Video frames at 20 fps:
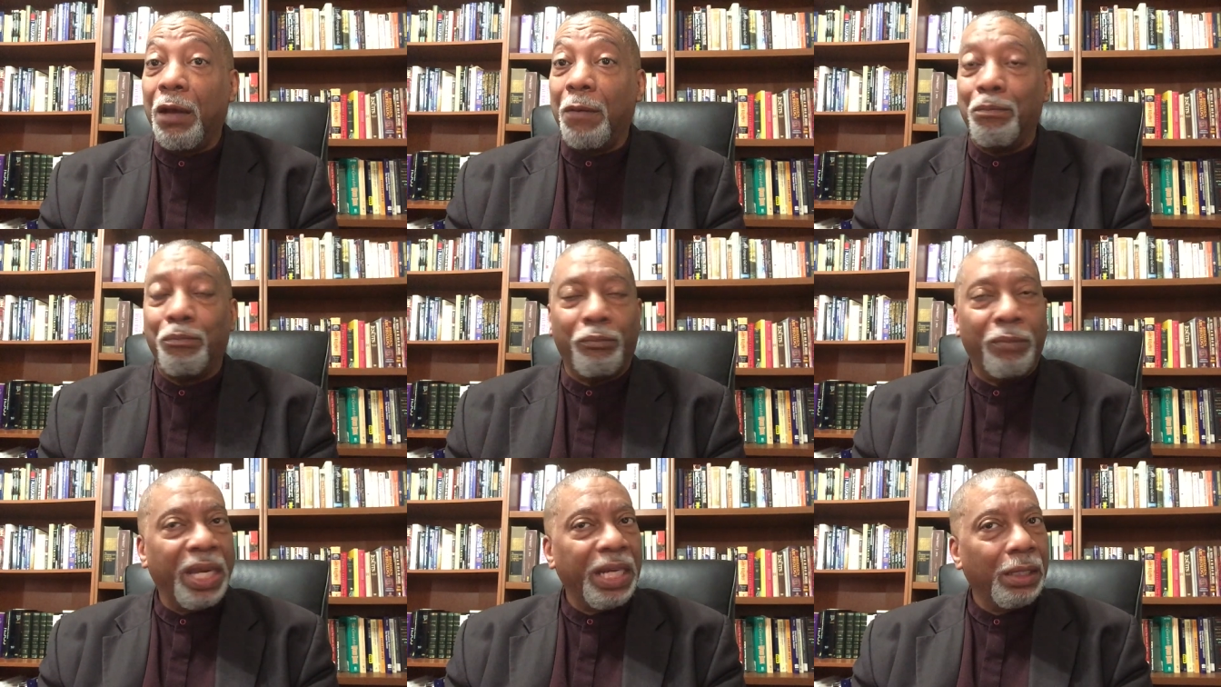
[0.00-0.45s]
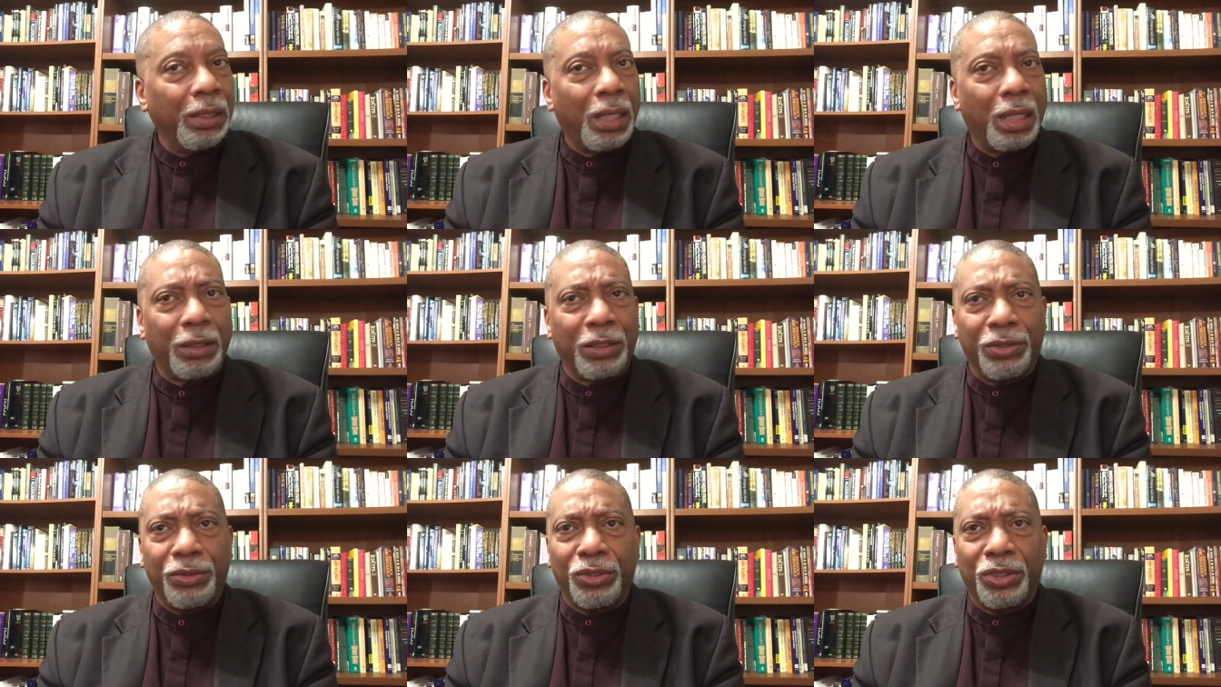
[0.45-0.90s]
may
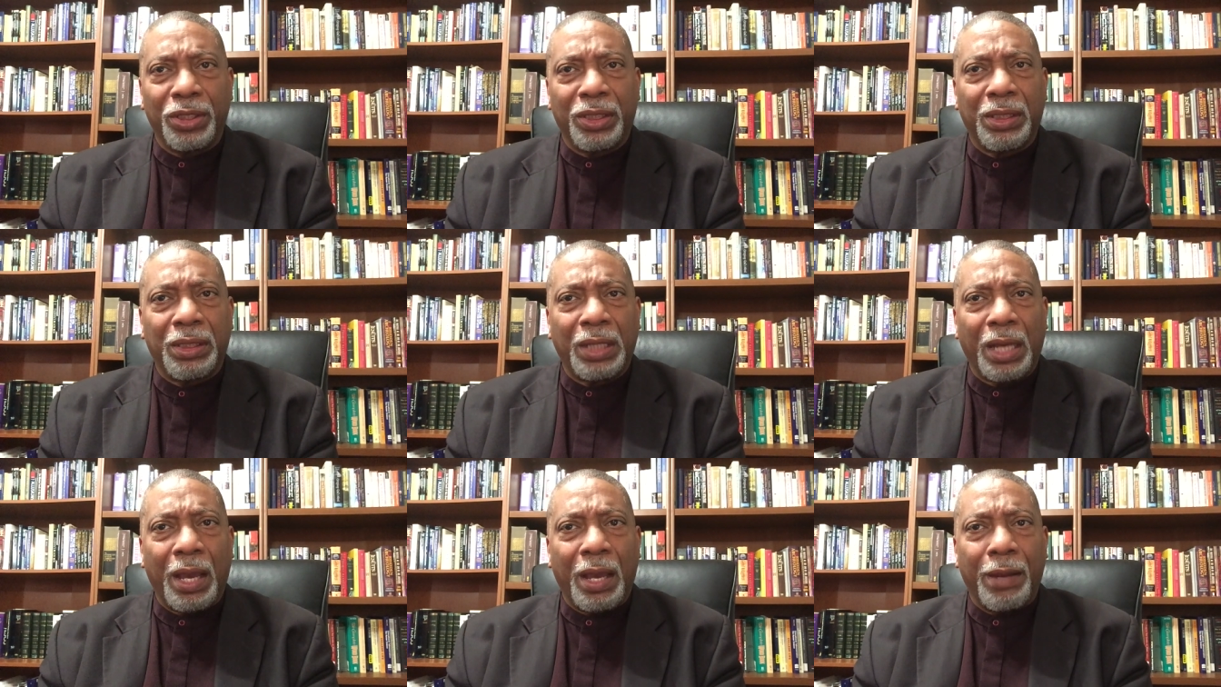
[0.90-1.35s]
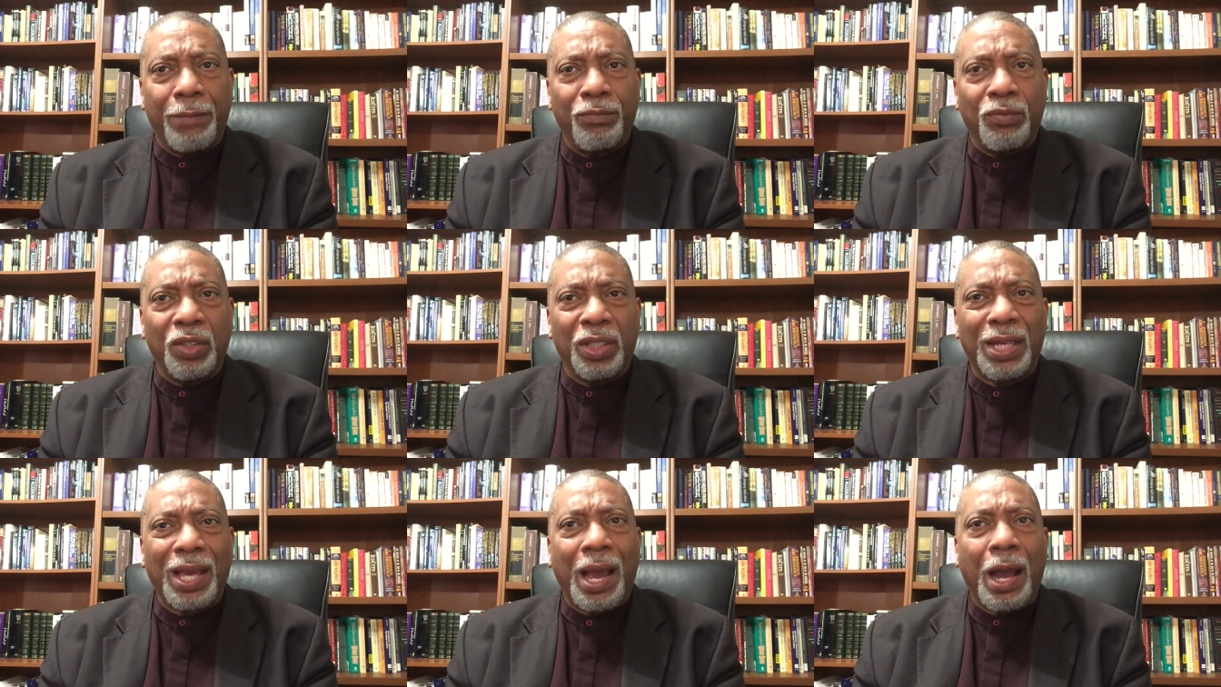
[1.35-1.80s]
not
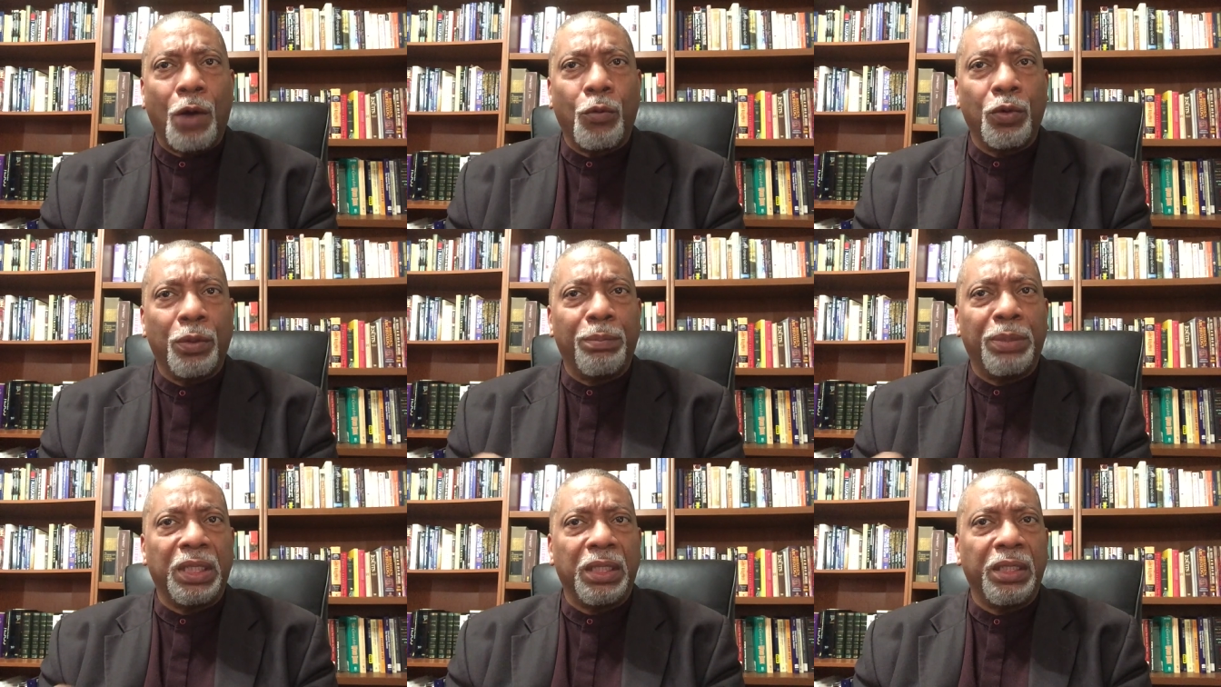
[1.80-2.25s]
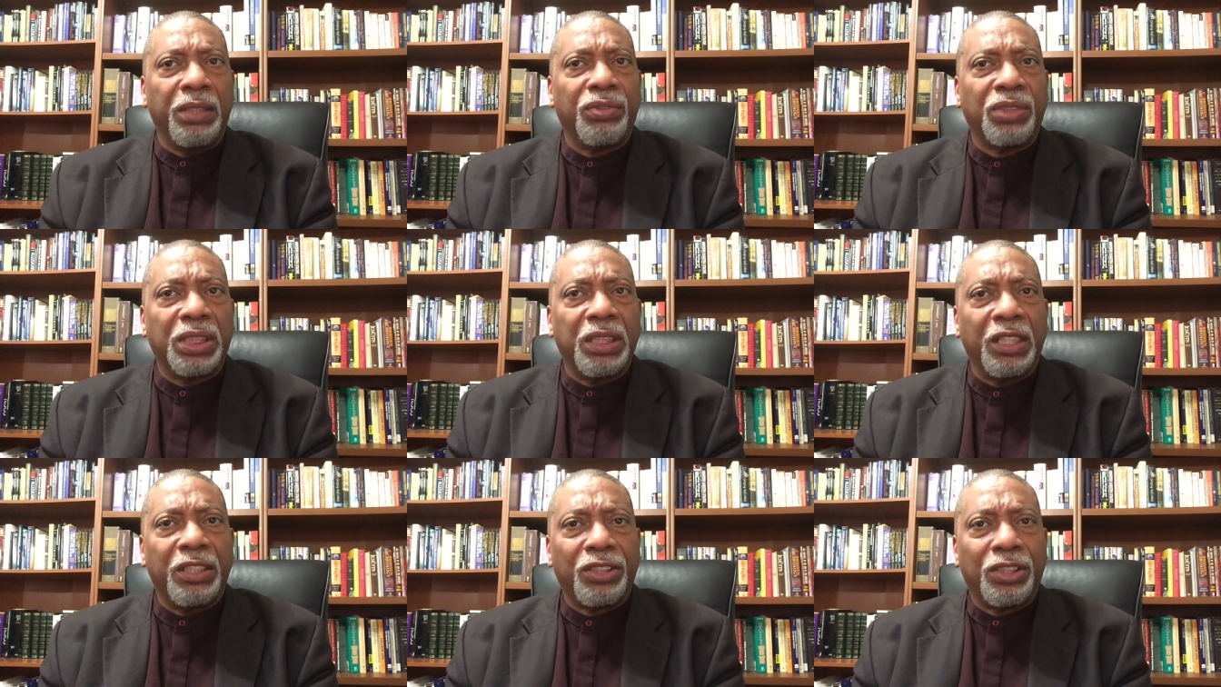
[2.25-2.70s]
understand our belief
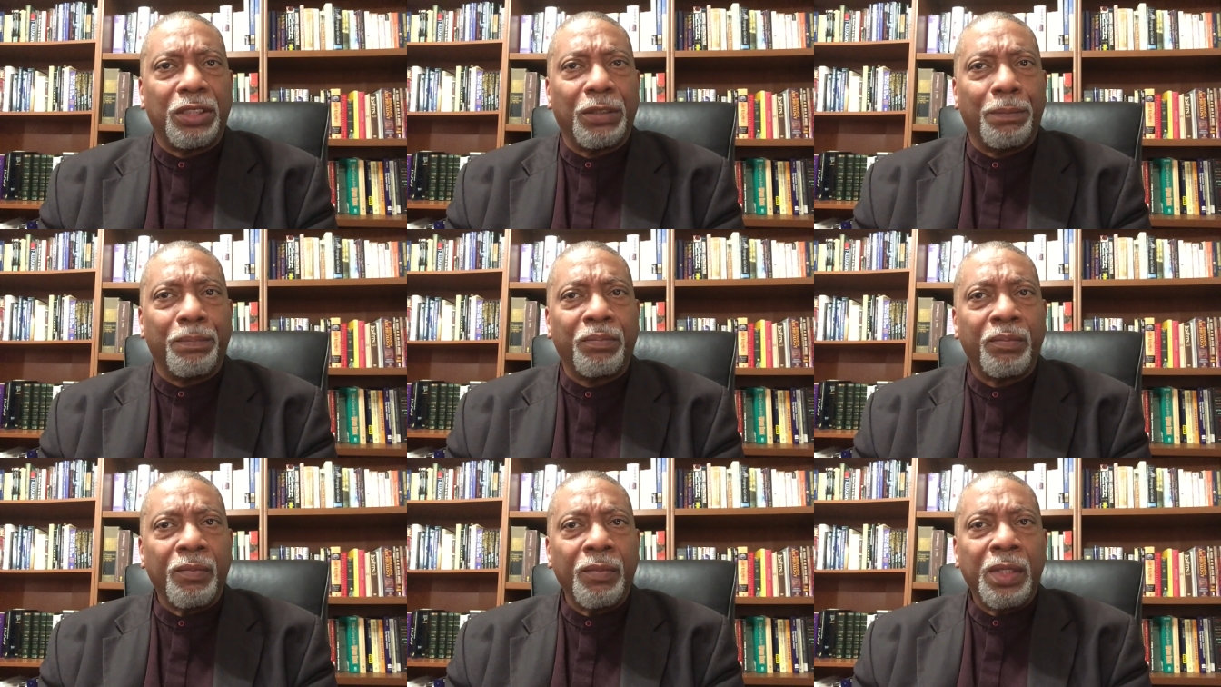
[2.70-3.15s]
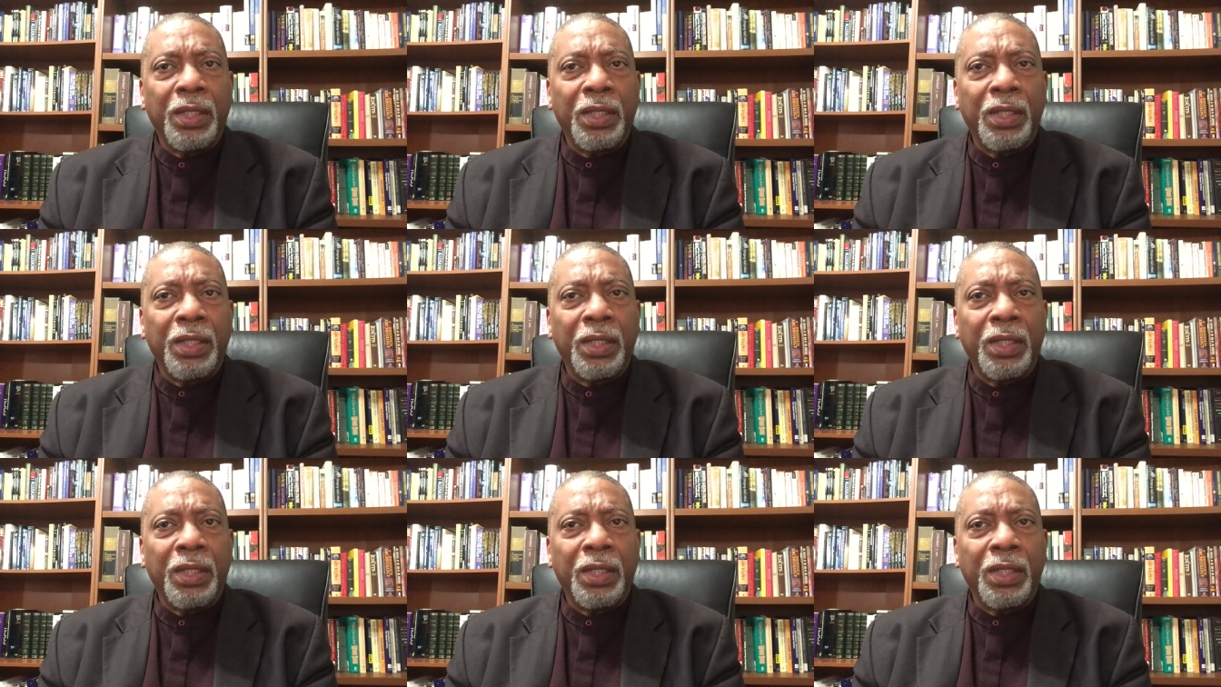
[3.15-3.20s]
system,